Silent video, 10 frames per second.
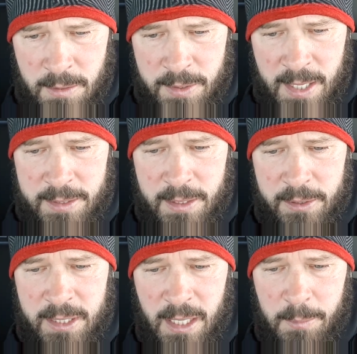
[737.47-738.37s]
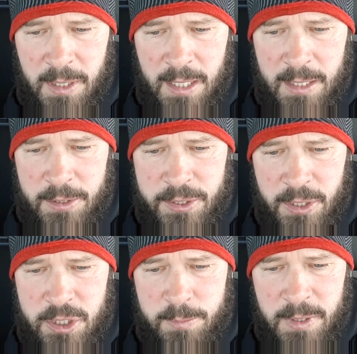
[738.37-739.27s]
Then there came again and
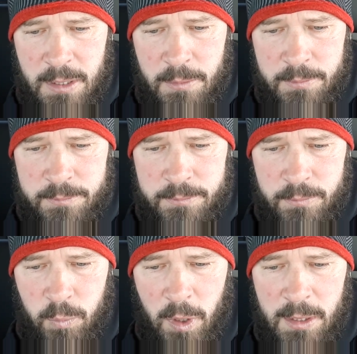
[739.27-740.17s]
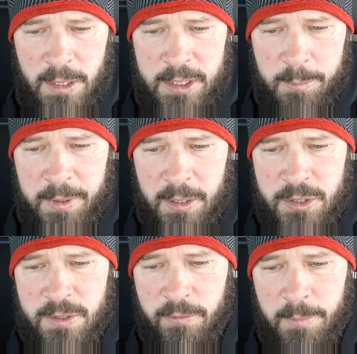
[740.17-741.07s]
touched me, one like the
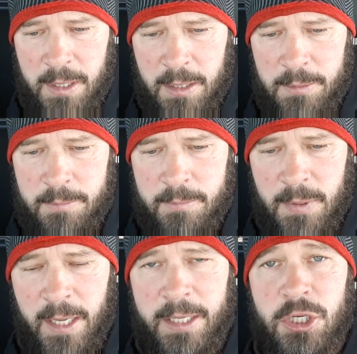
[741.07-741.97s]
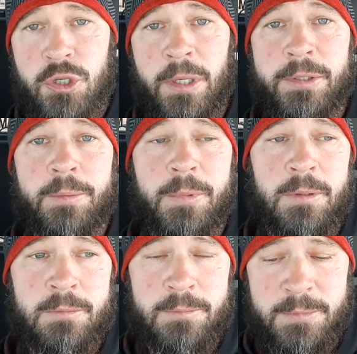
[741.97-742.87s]
appearance of a man, and he strengthened
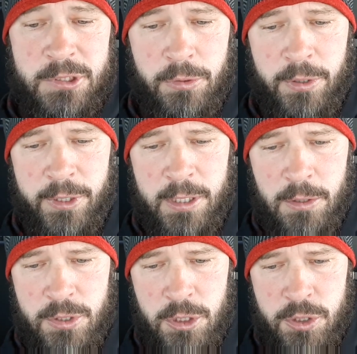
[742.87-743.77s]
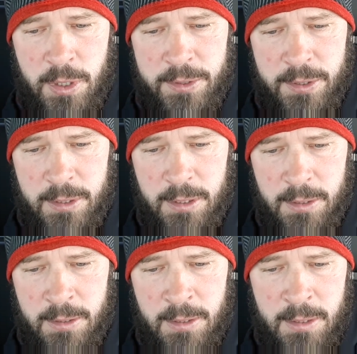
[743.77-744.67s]
me. So here he goes, he's strengthened
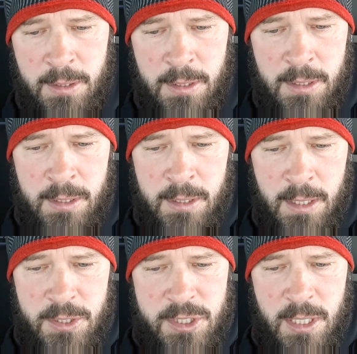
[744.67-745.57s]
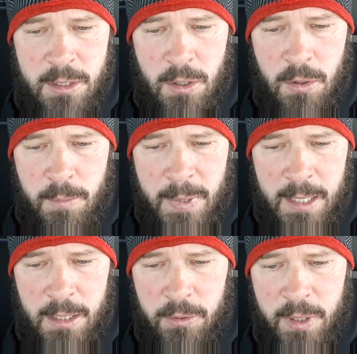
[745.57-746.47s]
again. And said, O
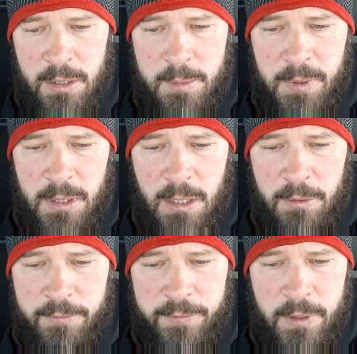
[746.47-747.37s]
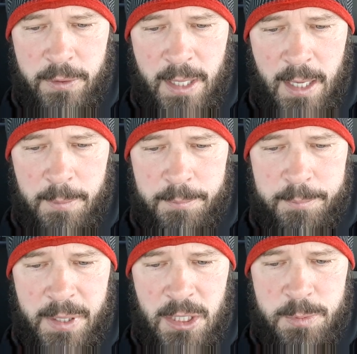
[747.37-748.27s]
man, greatly beloved, fear
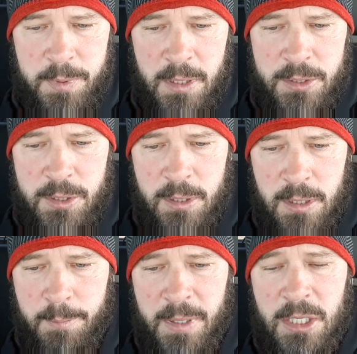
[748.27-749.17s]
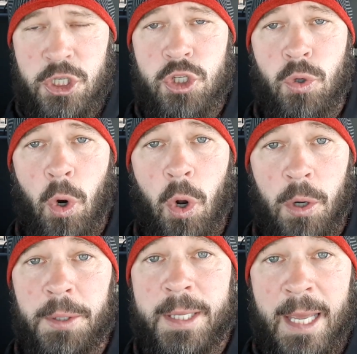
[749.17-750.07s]
not, peace be unto thee, be
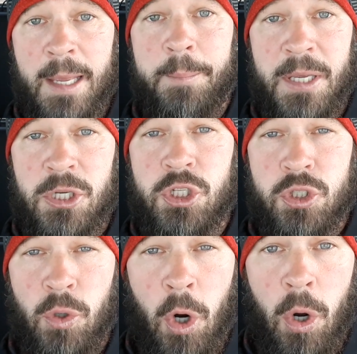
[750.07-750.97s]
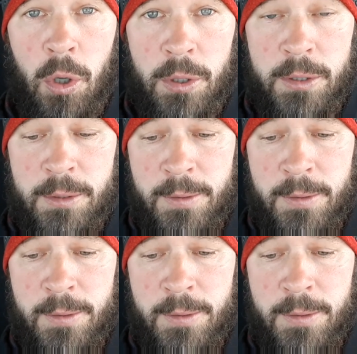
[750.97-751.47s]
strong, yea, be strong.